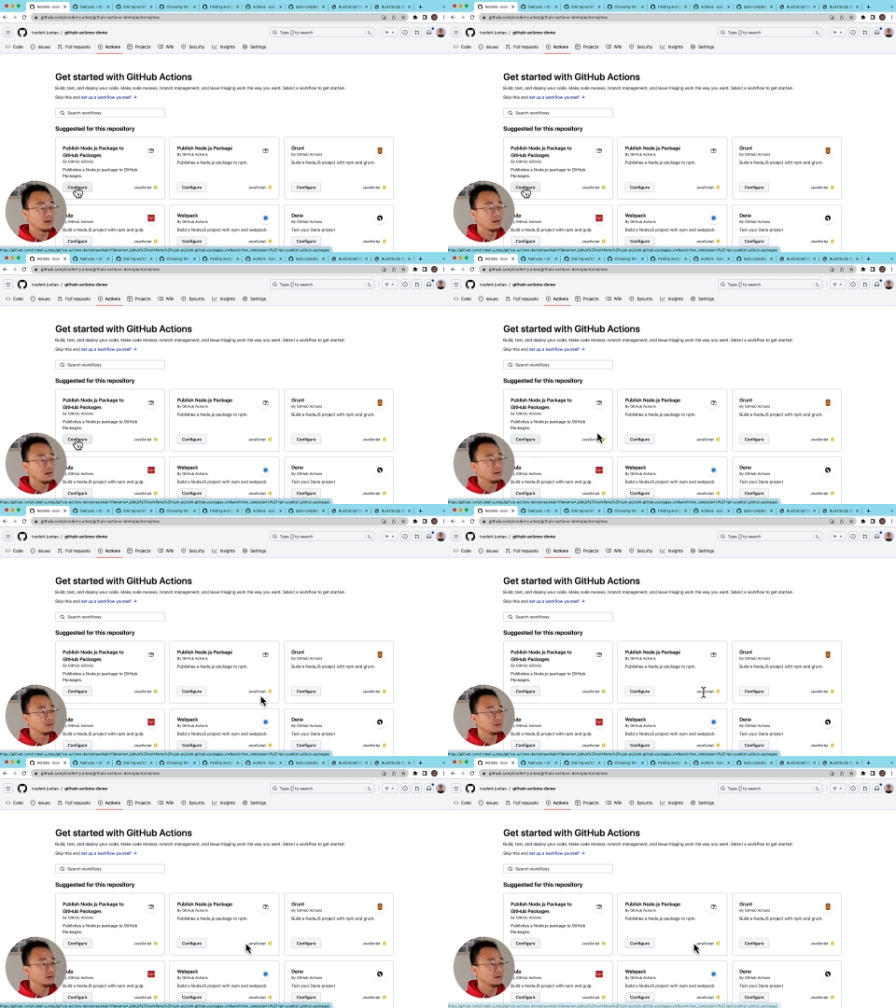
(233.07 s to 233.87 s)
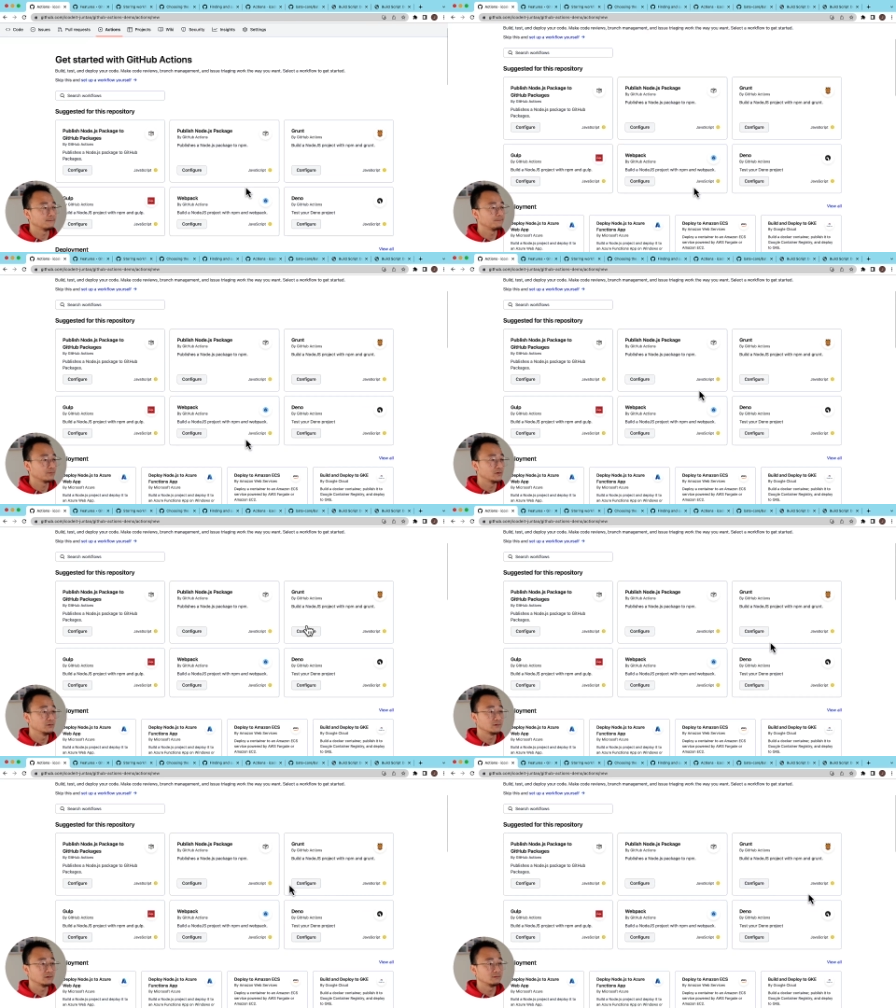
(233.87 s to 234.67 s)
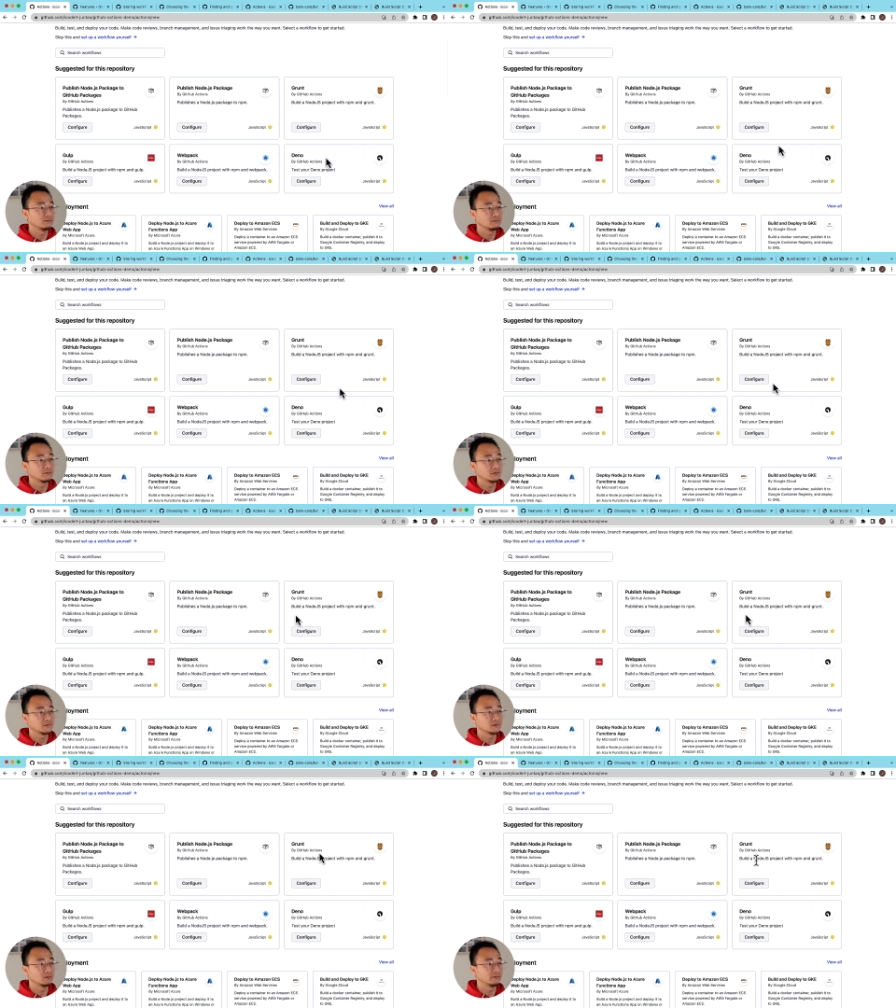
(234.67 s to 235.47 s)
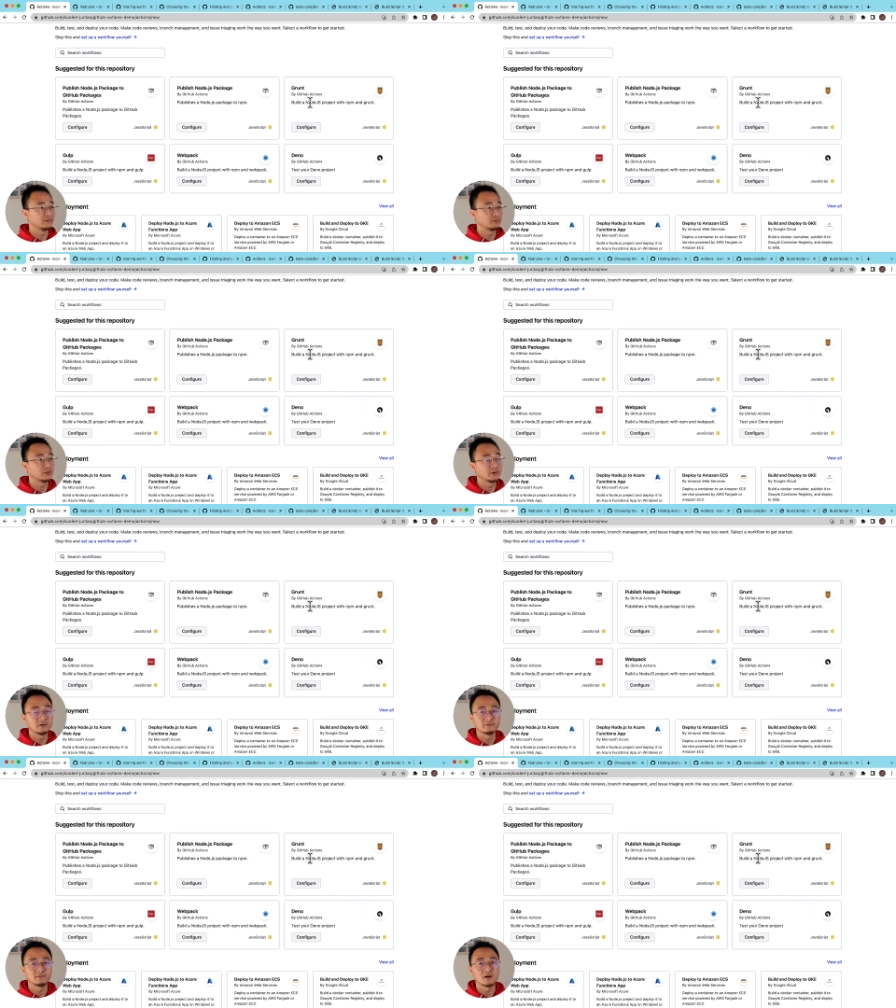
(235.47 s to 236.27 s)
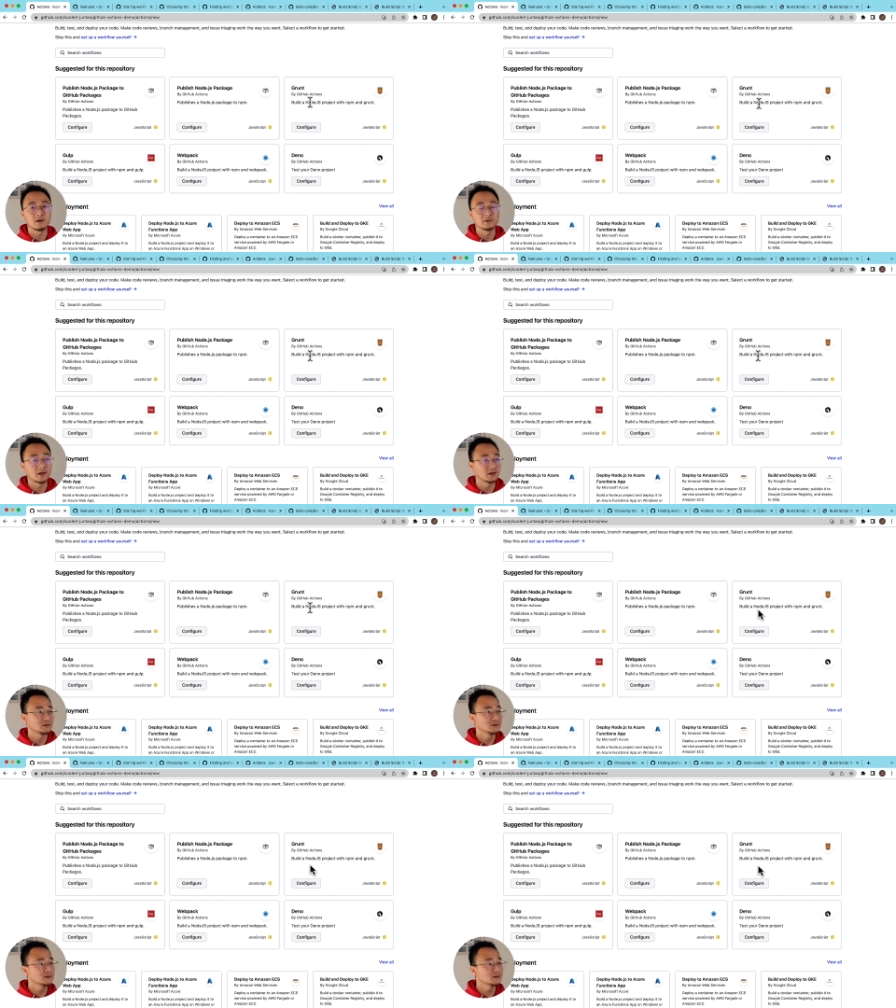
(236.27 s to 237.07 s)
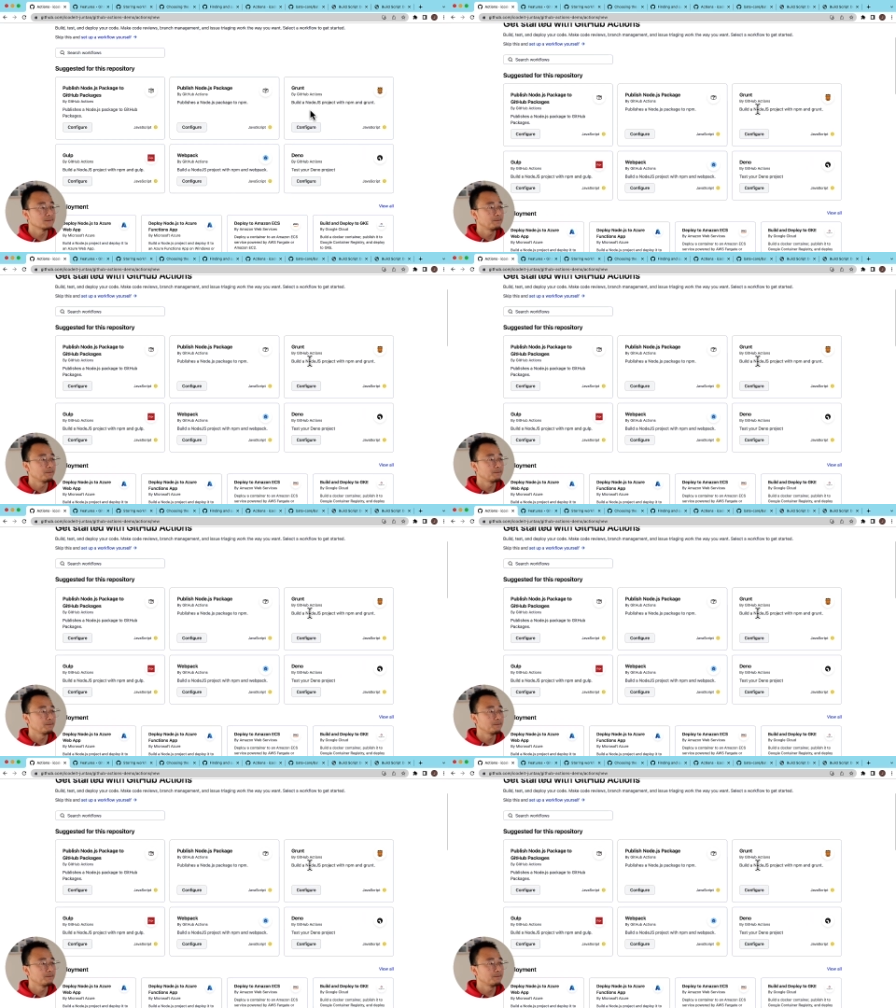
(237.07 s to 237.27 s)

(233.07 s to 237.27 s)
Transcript: and um, using some of the predefined actions.